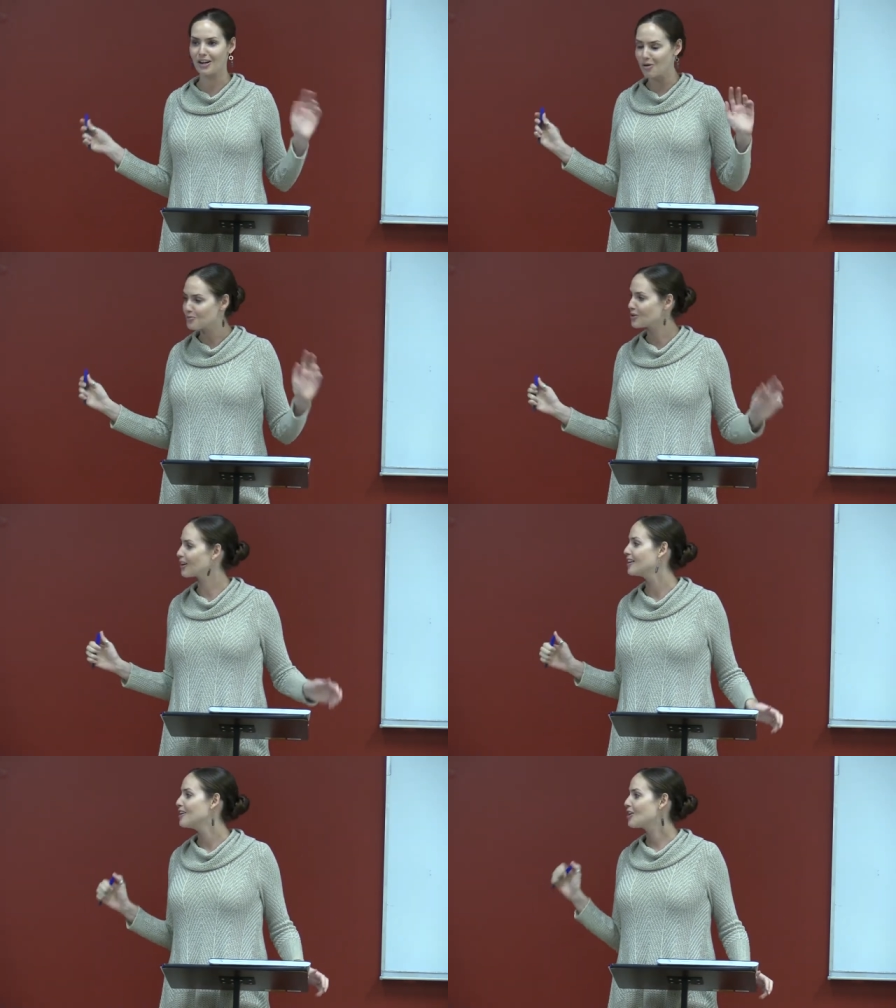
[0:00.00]
I hope
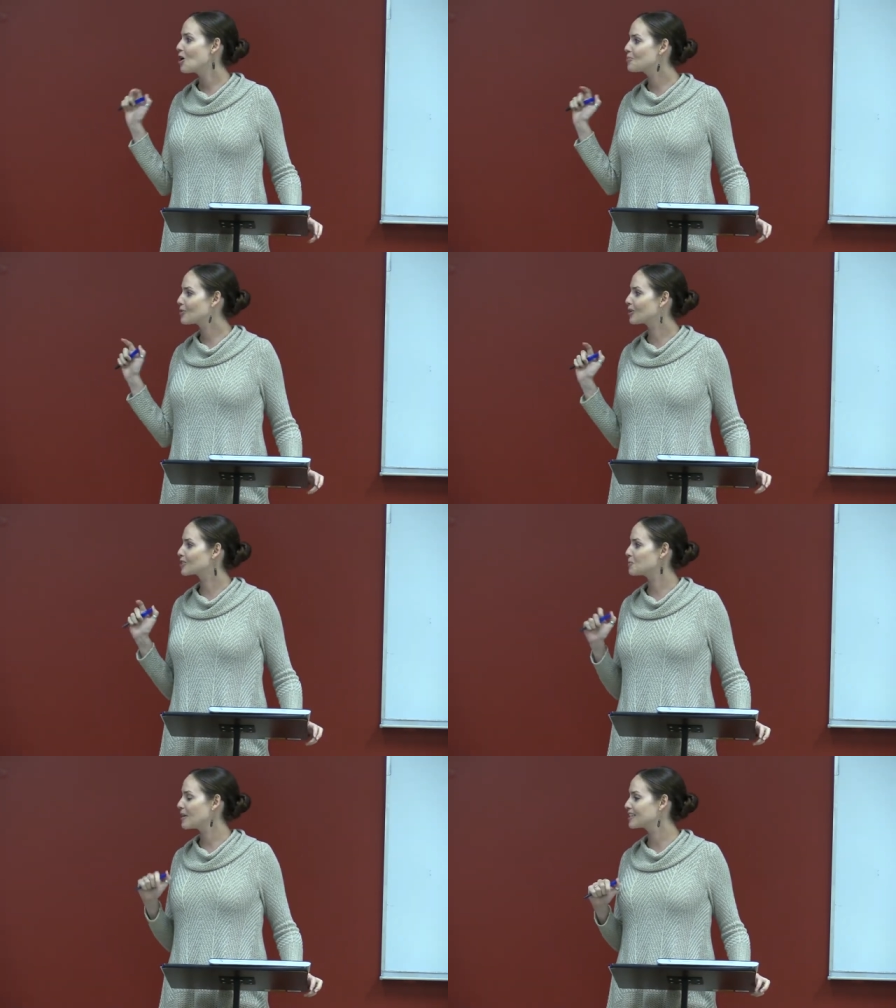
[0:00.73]
you're hope
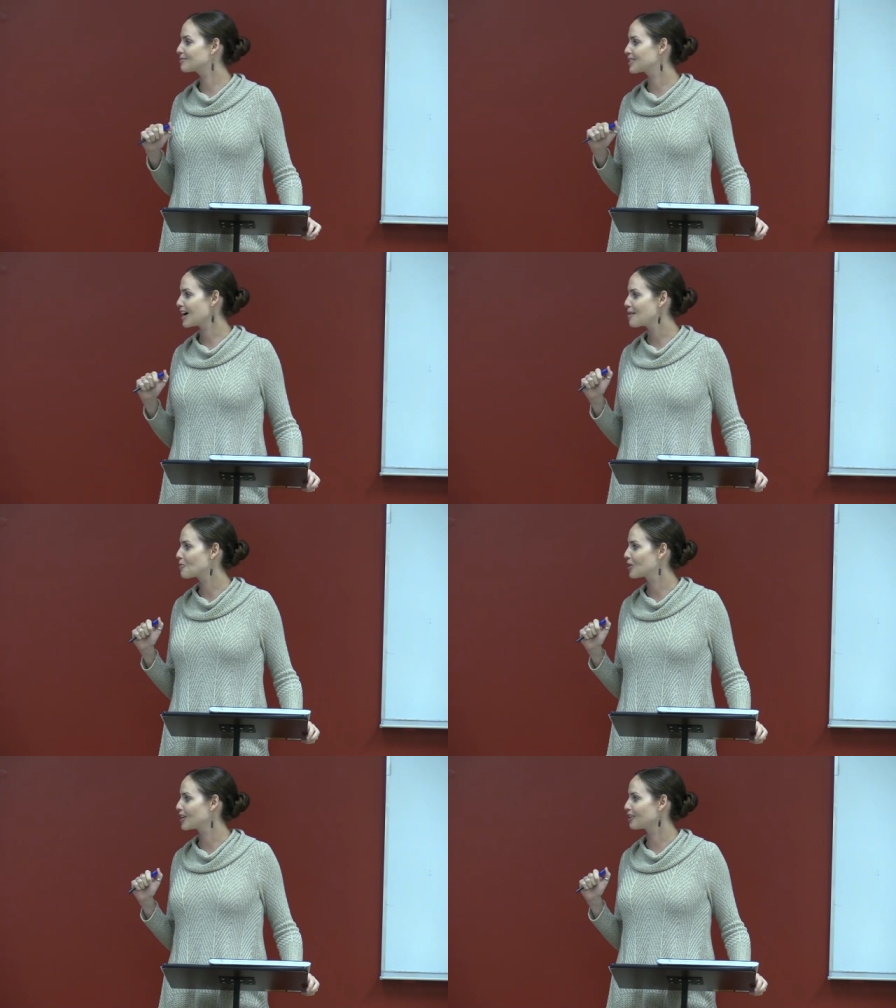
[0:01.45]
you're spending some
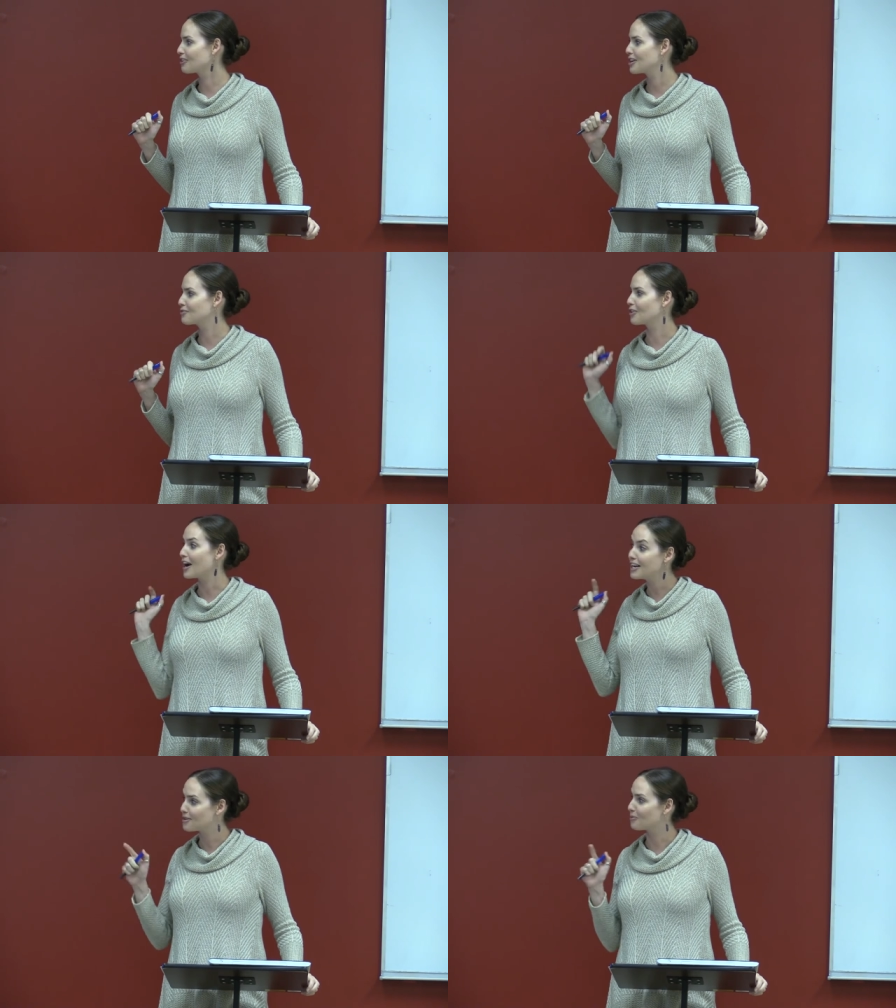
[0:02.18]
time working on creative
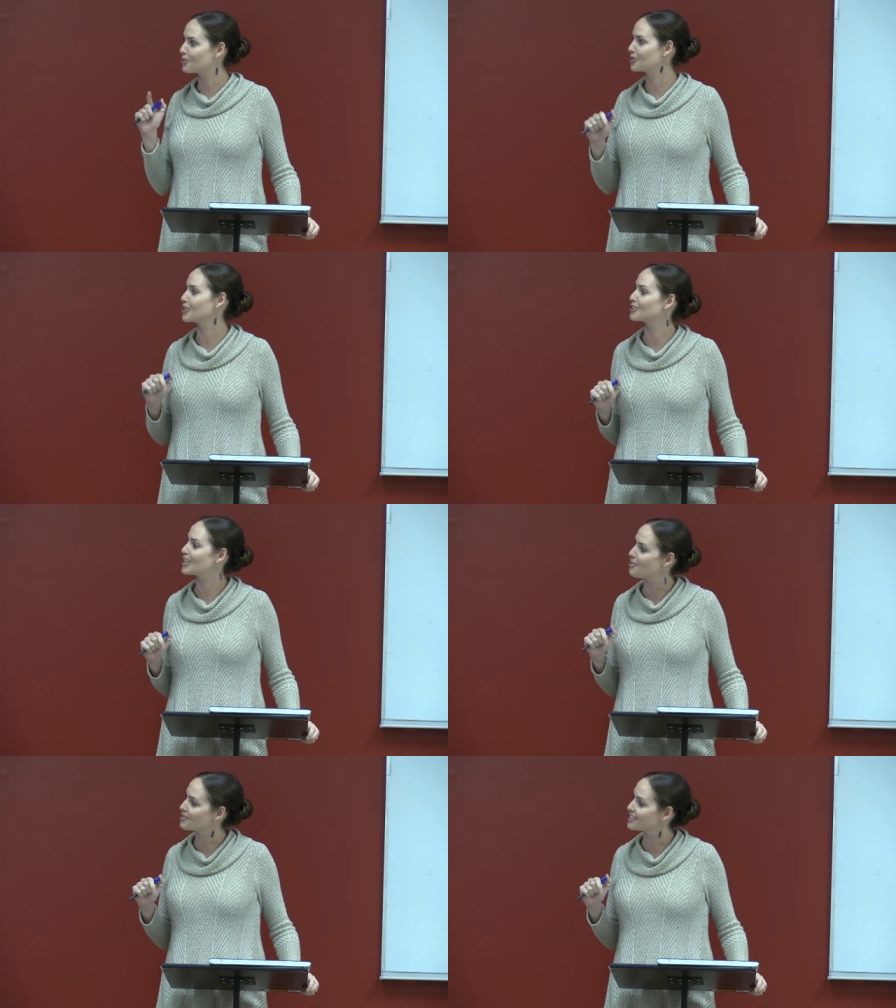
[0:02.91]
writing during your
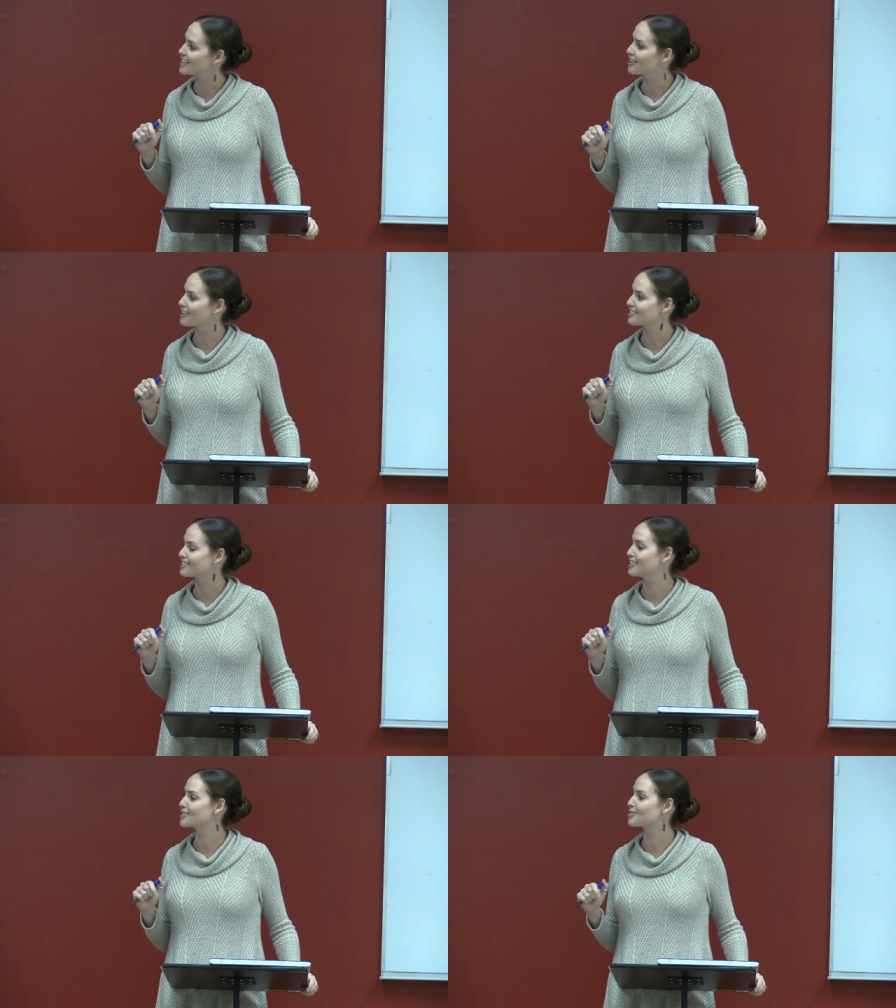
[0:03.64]
time at the Saint
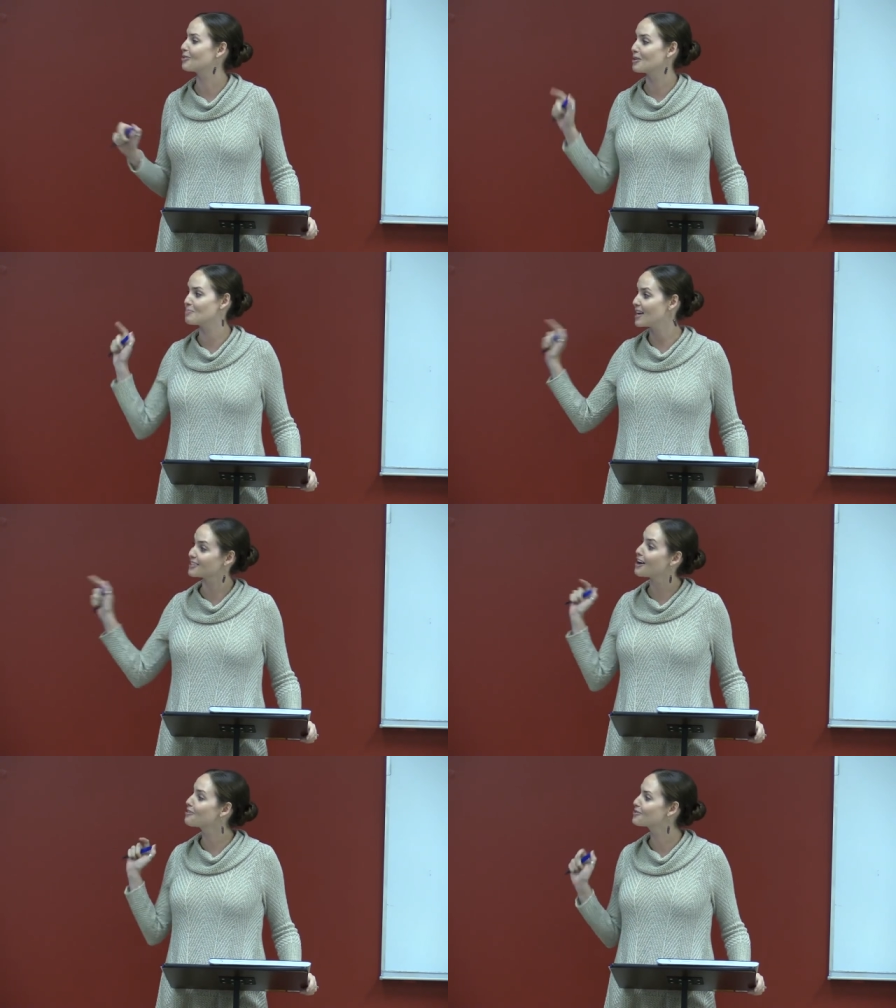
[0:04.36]
Constantine School. It
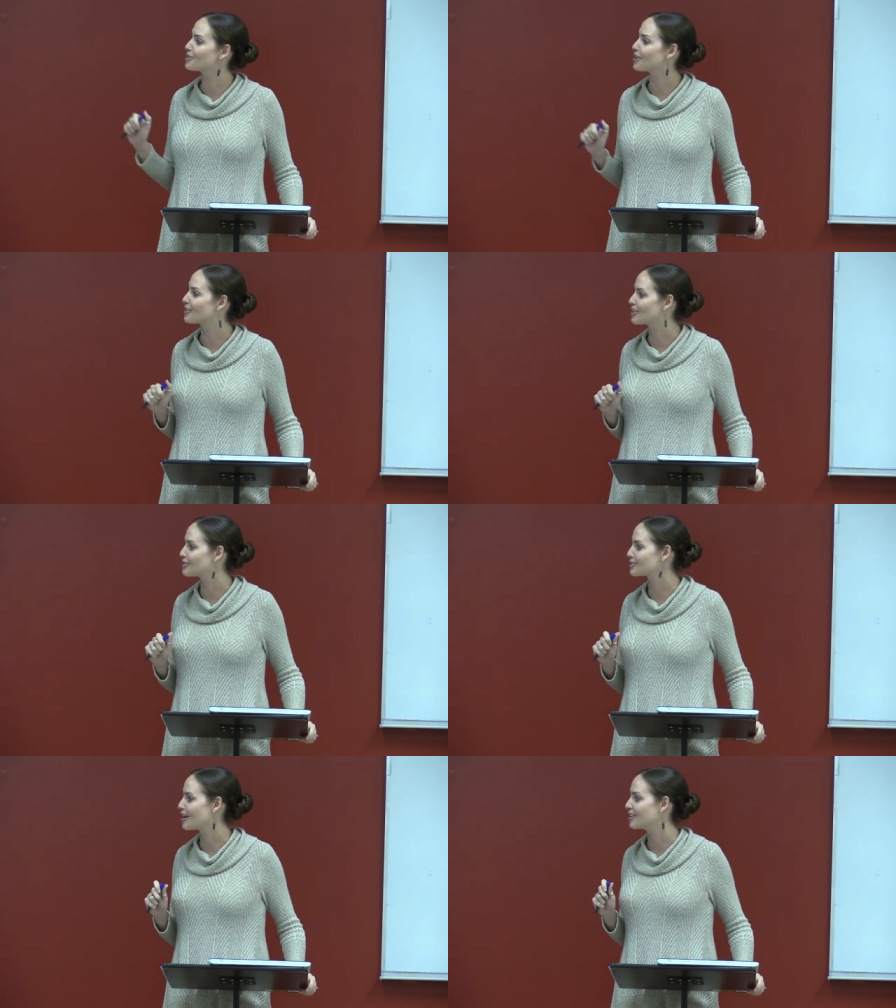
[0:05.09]
pays off when you go to write
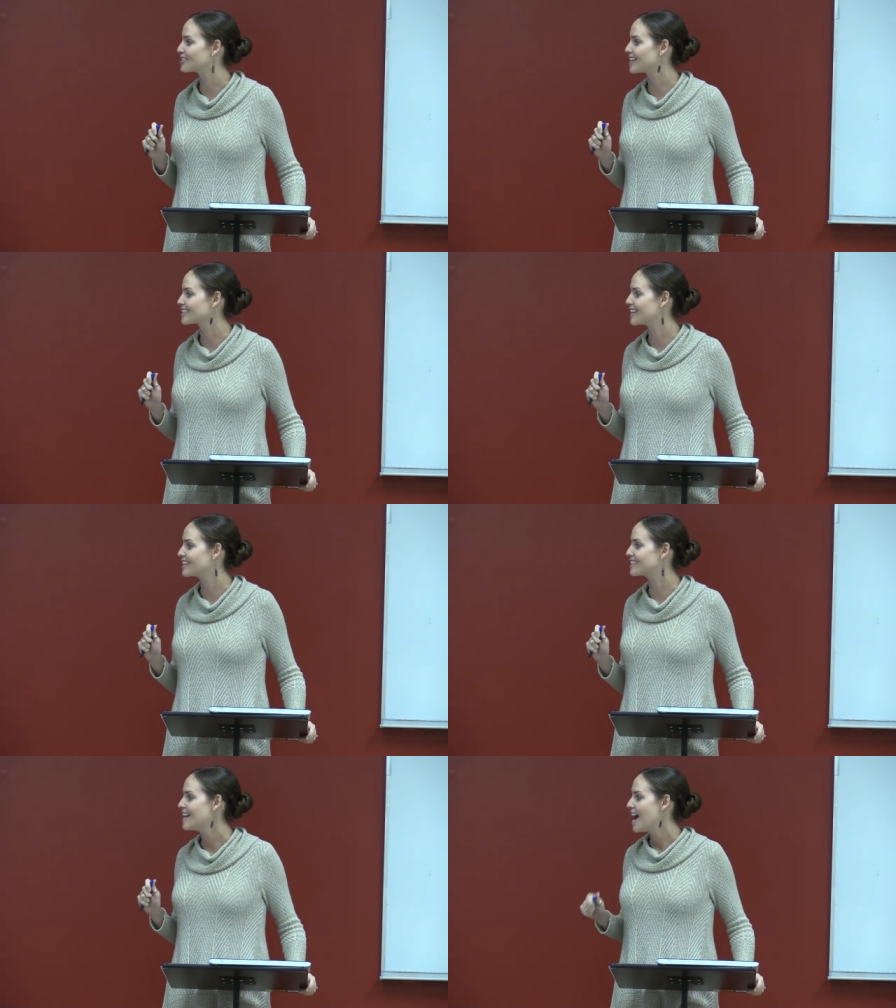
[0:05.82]
those college
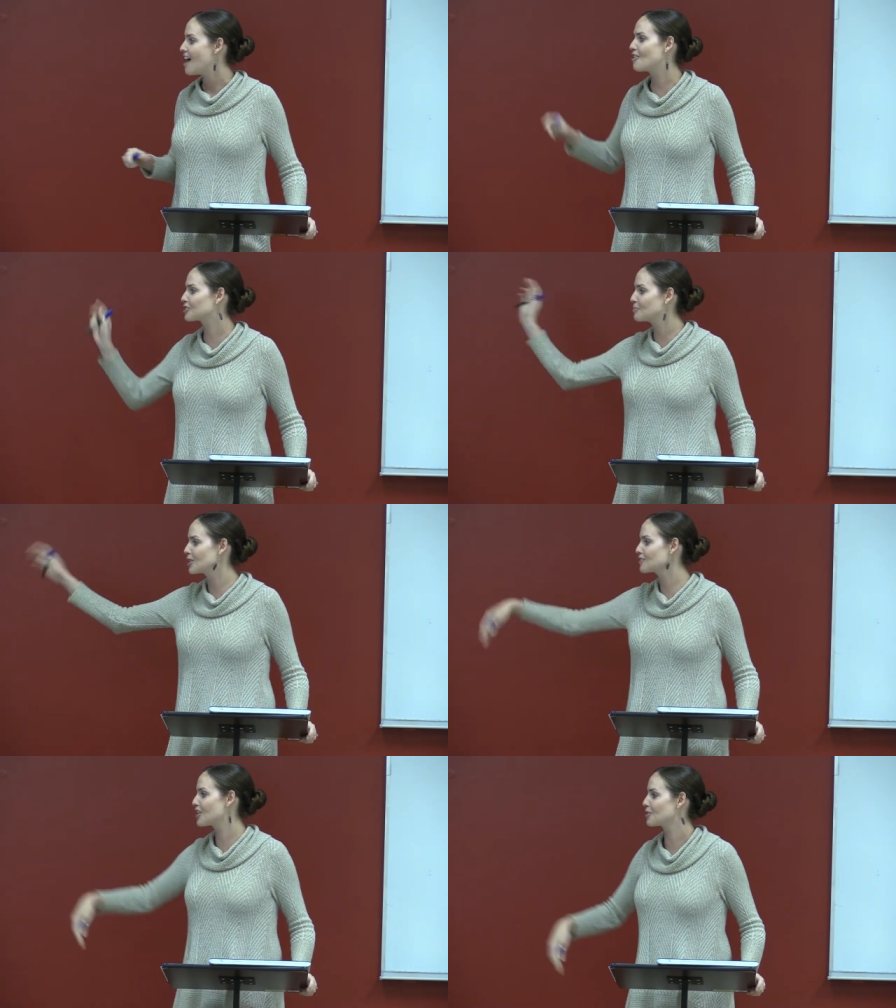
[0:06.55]
essays. And then there's a
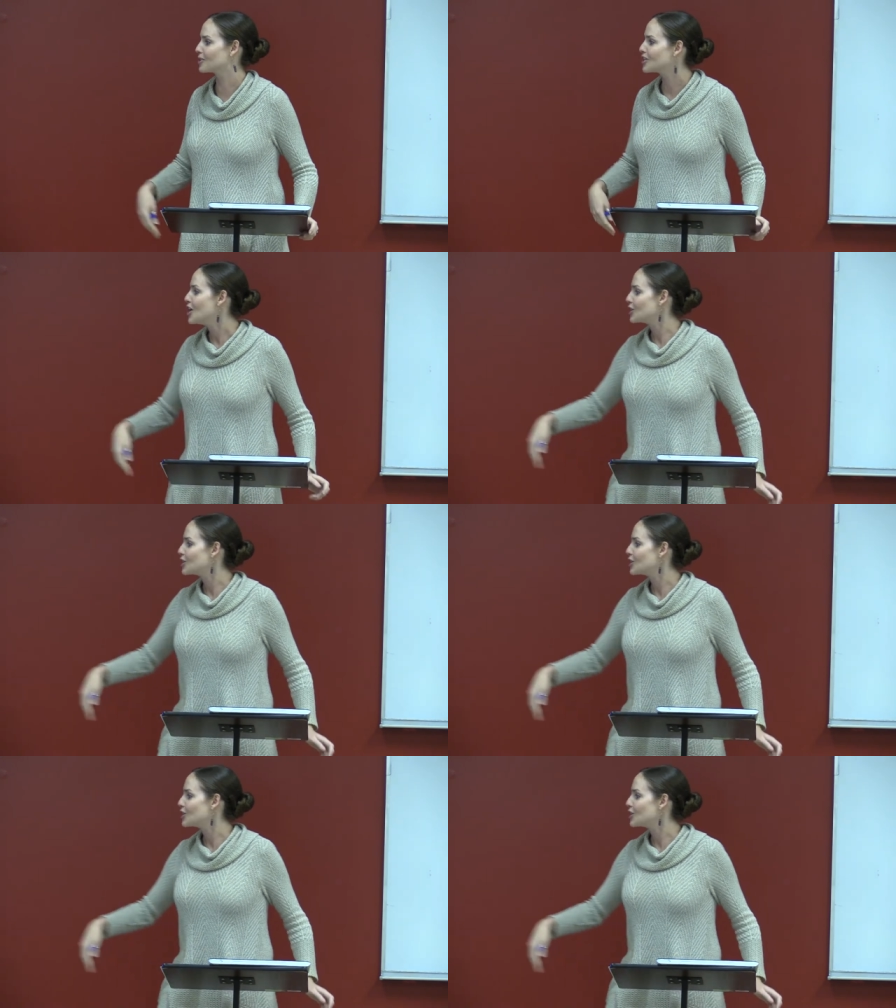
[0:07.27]
bunch of other ones.